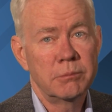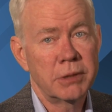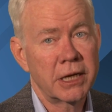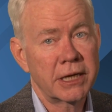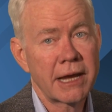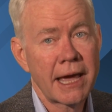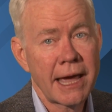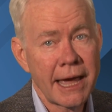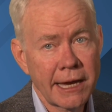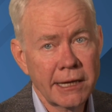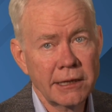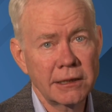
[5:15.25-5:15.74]

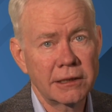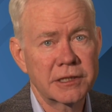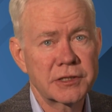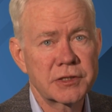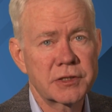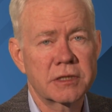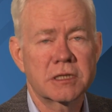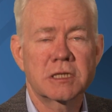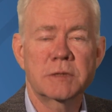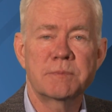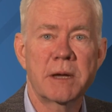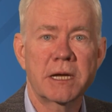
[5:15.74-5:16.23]
but
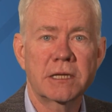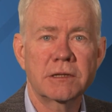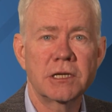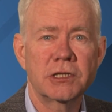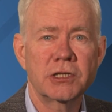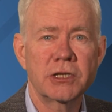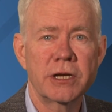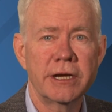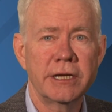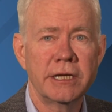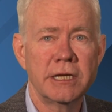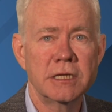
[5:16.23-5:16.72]
analysts expect the
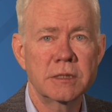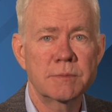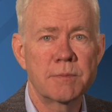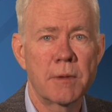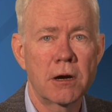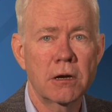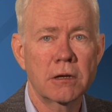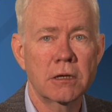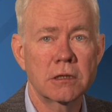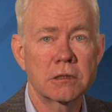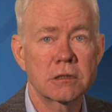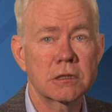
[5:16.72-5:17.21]
Chinese
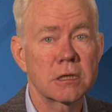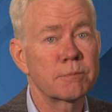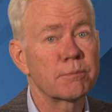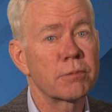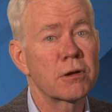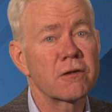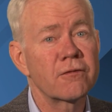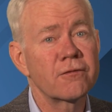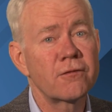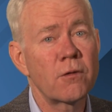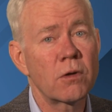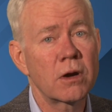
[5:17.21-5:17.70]
market to
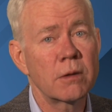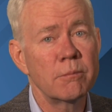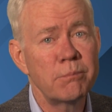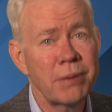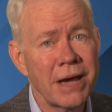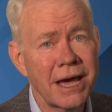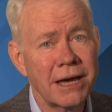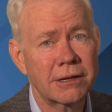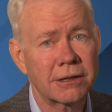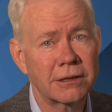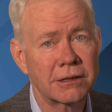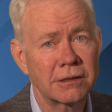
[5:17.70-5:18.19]
perform
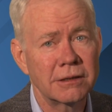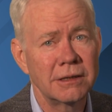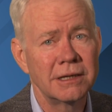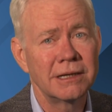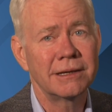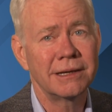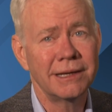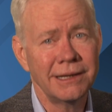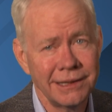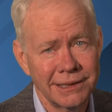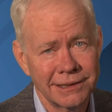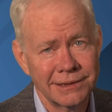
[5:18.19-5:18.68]
better
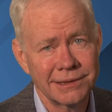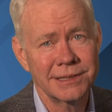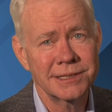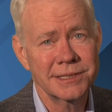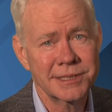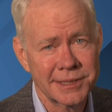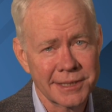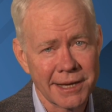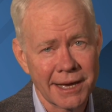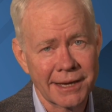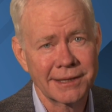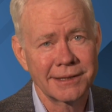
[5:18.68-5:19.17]
in the
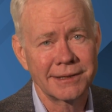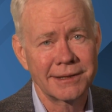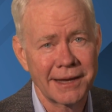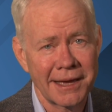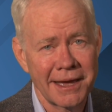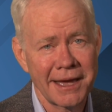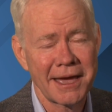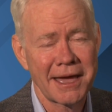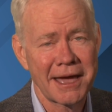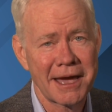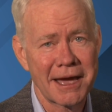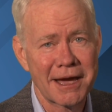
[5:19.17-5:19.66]
second
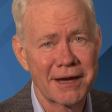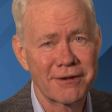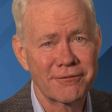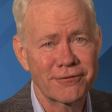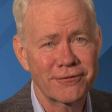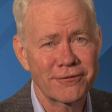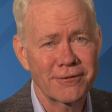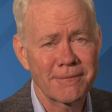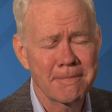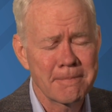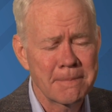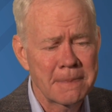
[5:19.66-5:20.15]

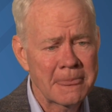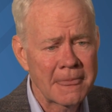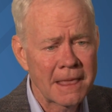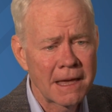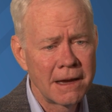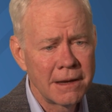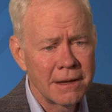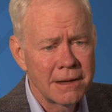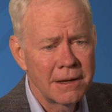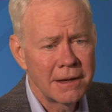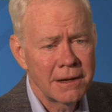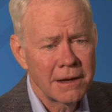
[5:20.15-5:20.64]
half.
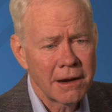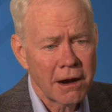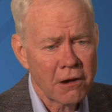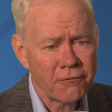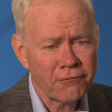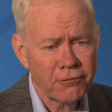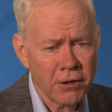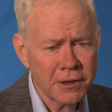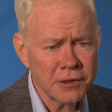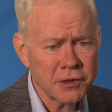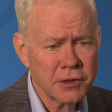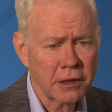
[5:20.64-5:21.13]
Our
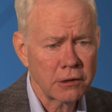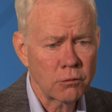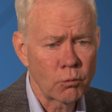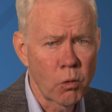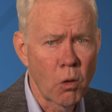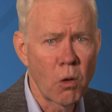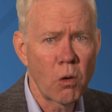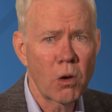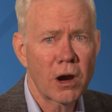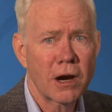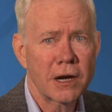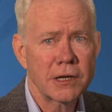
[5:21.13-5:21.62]
friends at
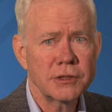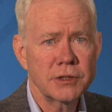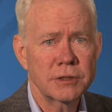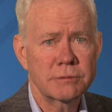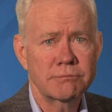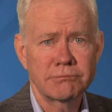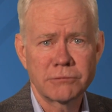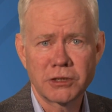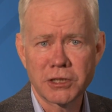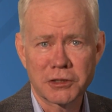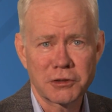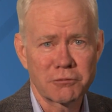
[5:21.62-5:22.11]

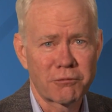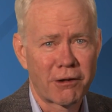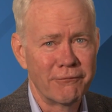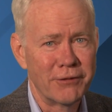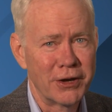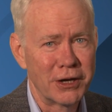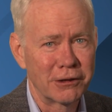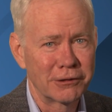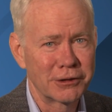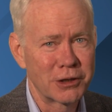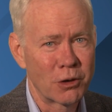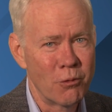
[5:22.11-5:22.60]
Ward's just
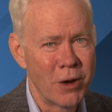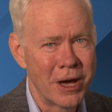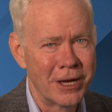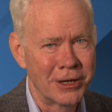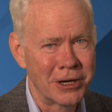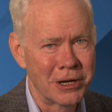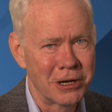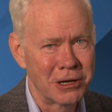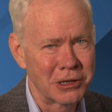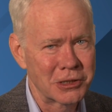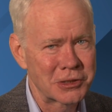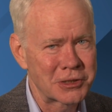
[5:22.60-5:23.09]
revealed the
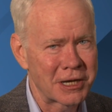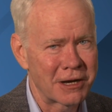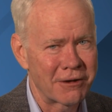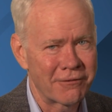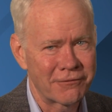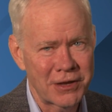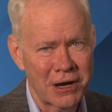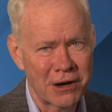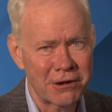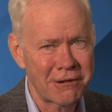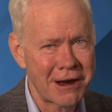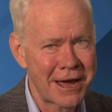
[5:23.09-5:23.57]
winners
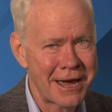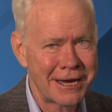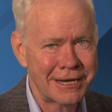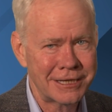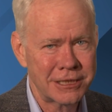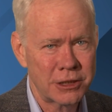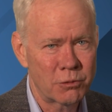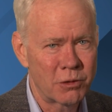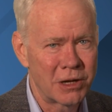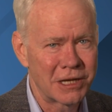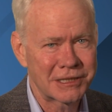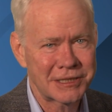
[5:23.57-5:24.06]
of their
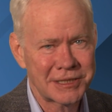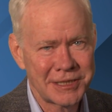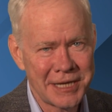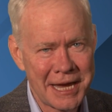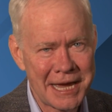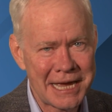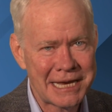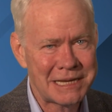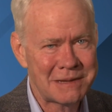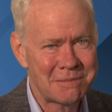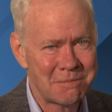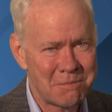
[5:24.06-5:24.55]
annual
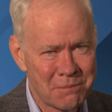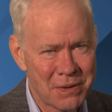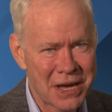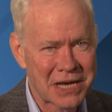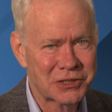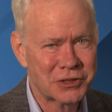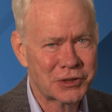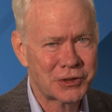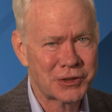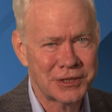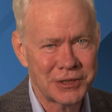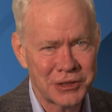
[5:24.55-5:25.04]
ten
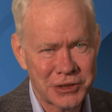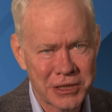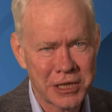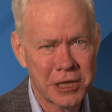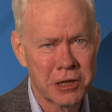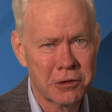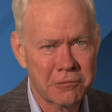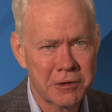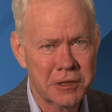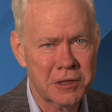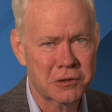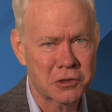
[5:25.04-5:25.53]
Best
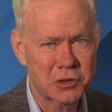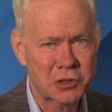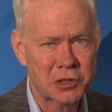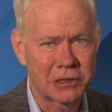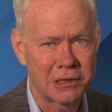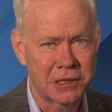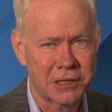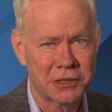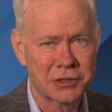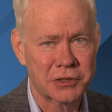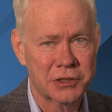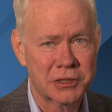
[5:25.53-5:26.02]
Interiors
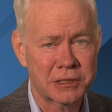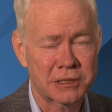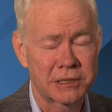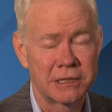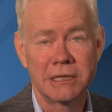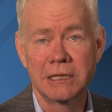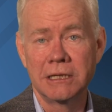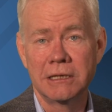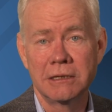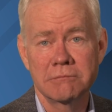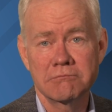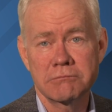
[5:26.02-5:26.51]
list.
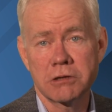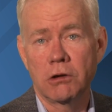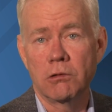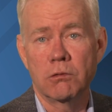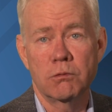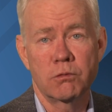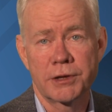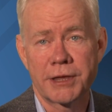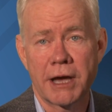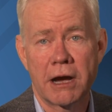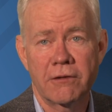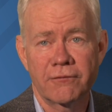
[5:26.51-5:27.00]

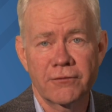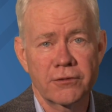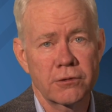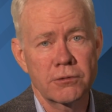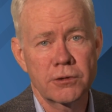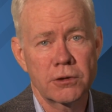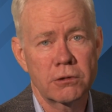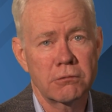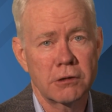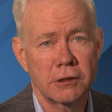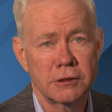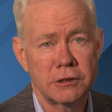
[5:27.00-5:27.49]
So without
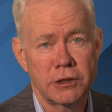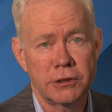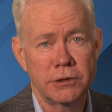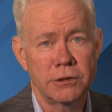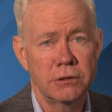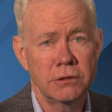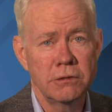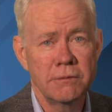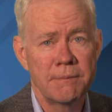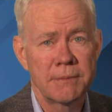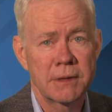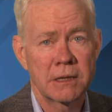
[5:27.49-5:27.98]
further
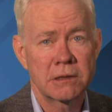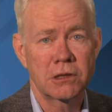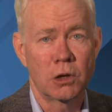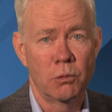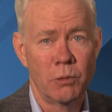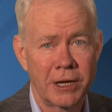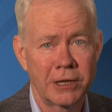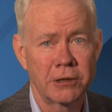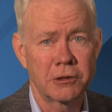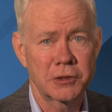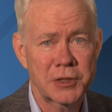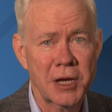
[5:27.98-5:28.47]
ado, the
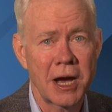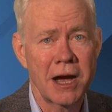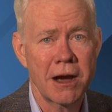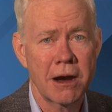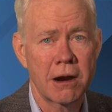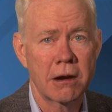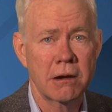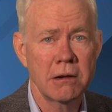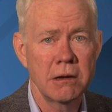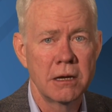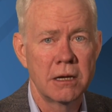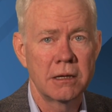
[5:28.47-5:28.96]
winners
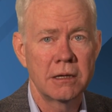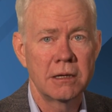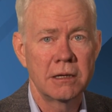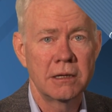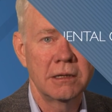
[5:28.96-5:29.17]
are